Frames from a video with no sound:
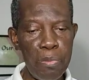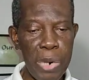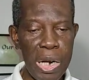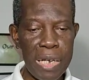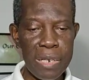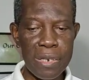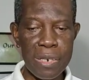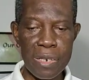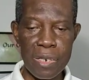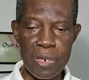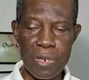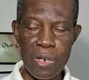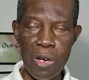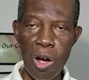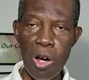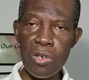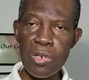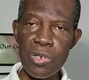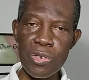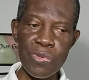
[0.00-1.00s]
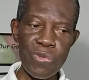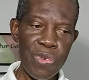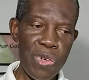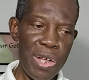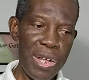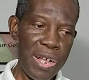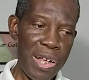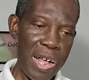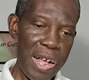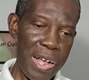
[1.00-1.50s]
bless us
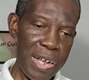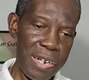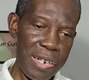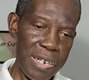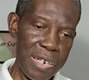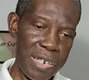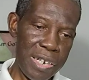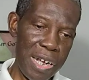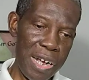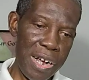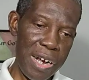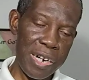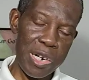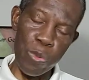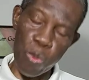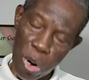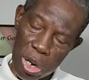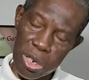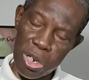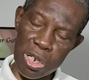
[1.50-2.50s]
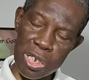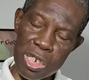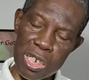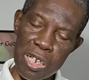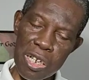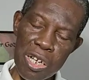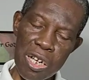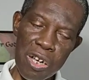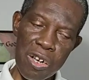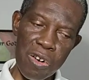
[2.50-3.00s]
and uh, reward
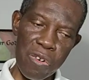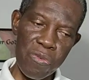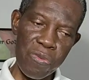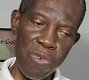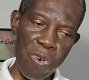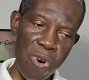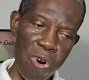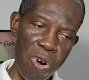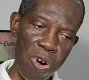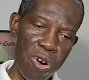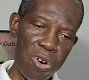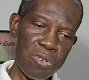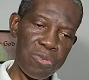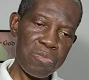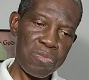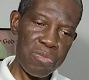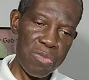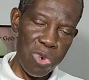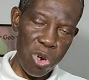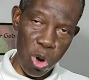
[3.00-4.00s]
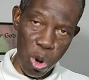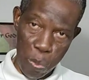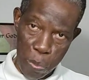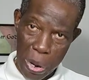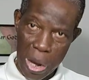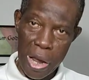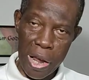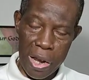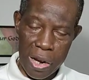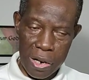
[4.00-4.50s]
us for
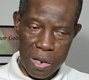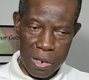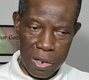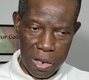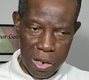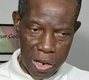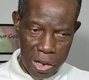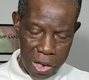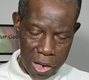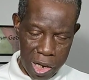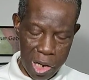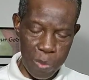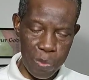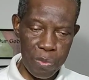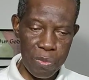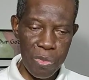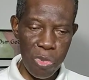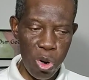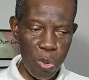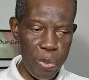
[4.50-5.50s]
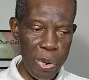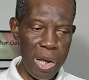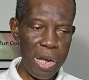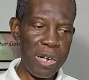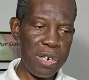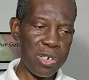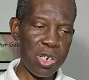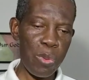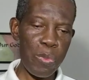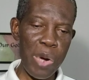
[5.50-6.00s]
obeying Him,
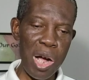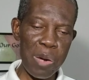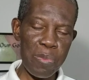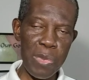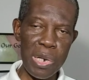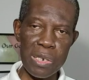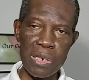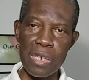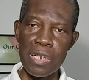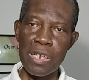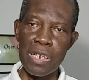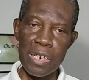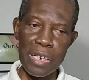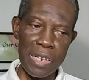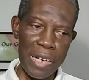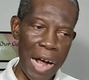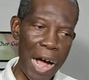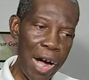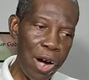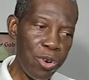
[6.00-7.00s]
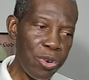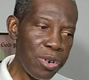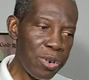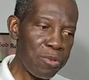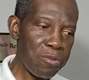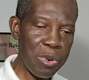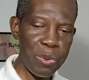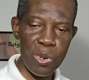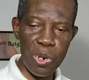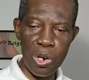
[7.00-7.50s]
obeying His commandment.
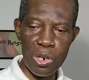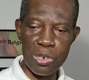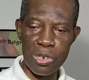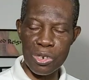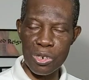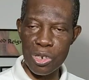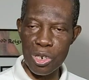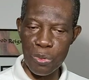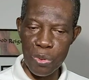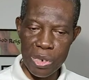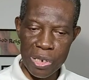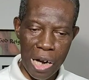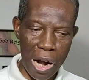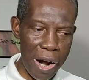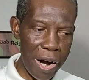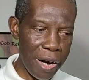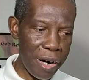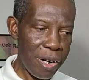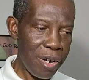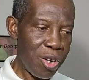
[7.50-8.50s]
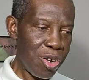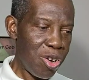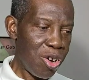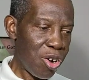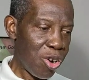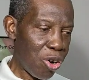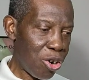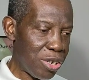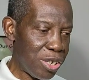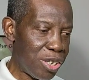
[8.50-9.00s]
Now we will continue with our
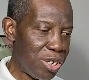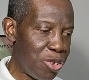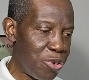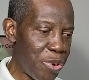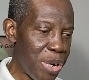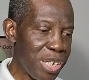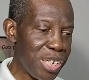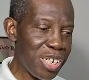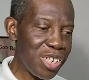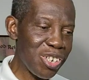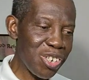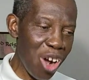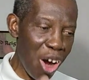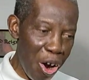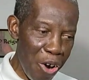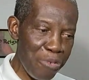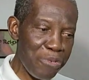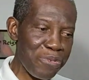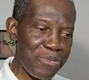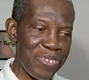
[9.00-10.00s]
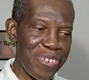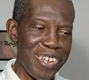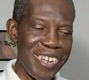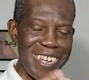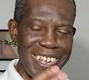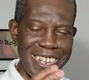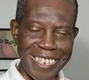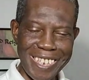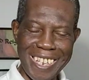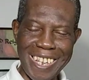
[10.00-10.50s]
continuation of
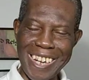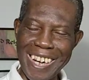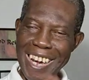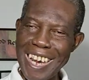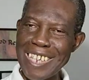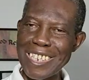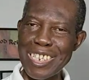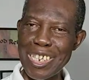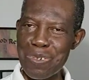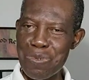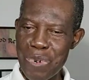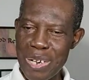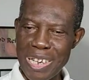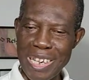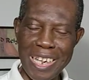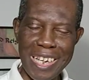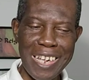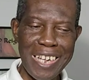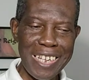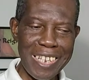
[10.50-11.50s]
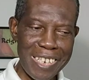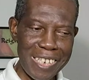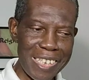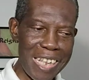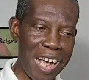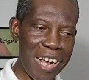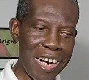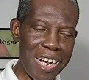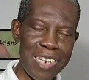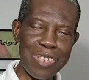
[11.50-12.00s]
the lesson we
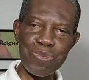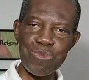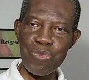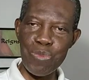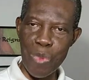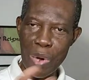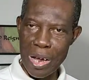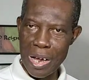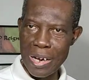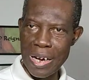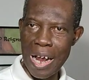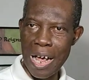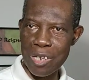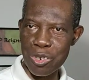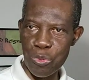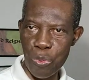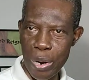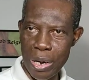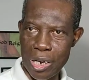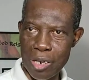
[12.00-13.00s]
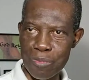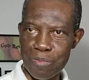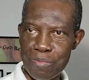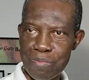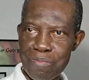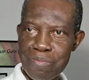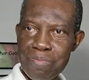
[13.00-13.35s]
started uh, last week.